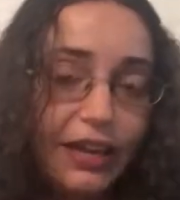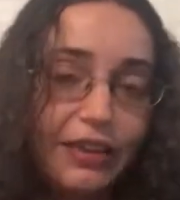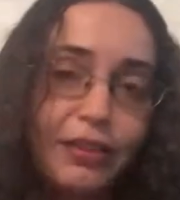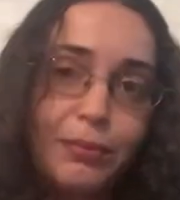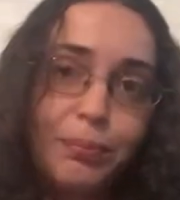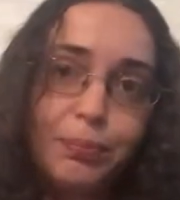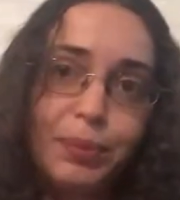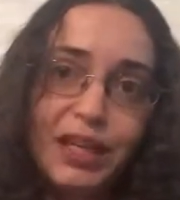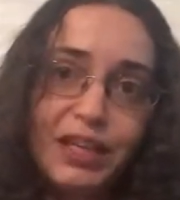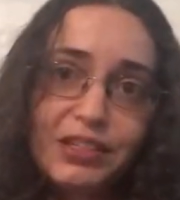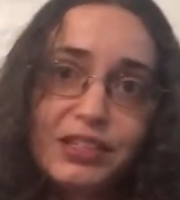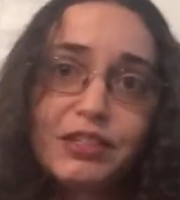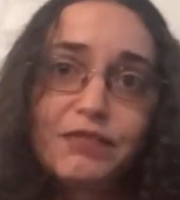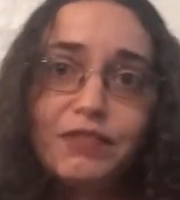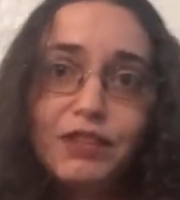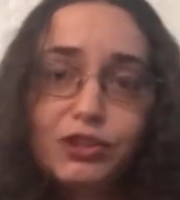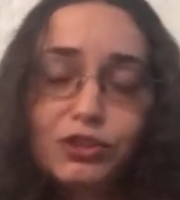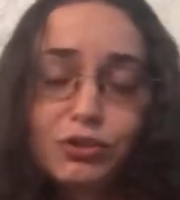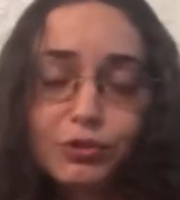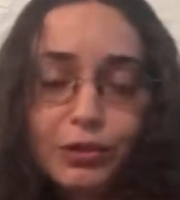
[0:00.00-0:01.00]
The base of
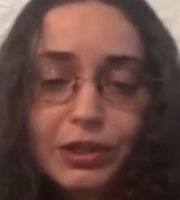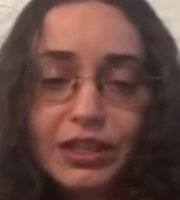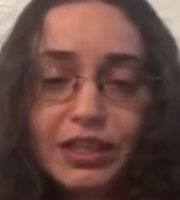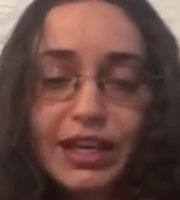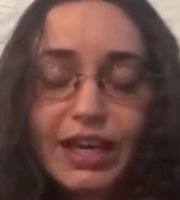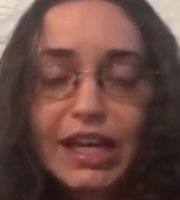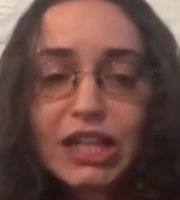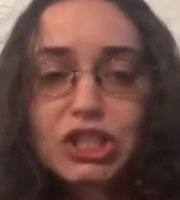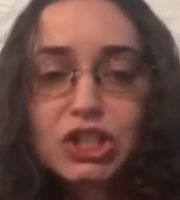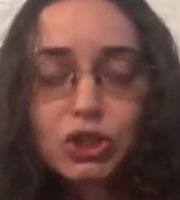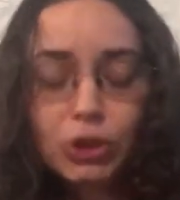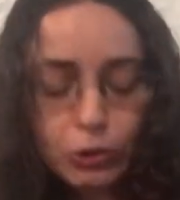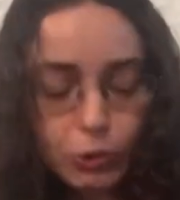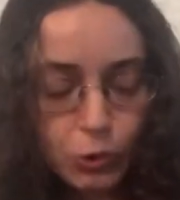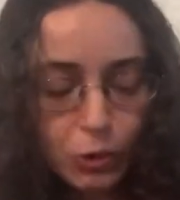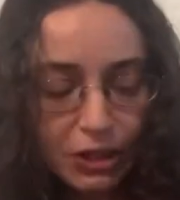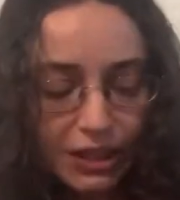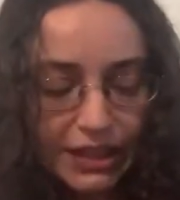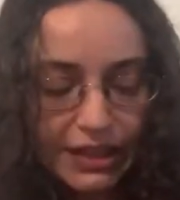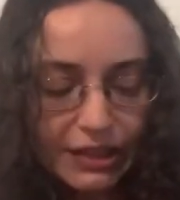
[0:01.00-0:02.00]
the tree had
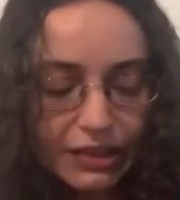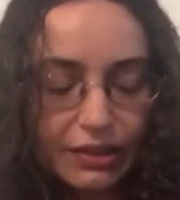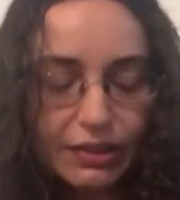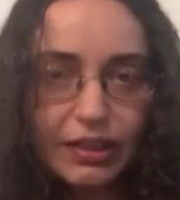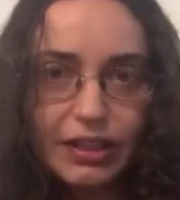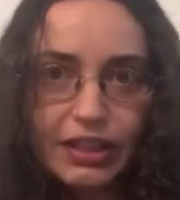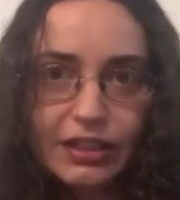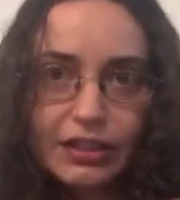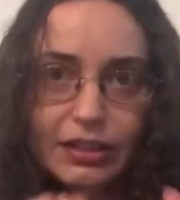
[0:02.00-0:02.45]
2 little,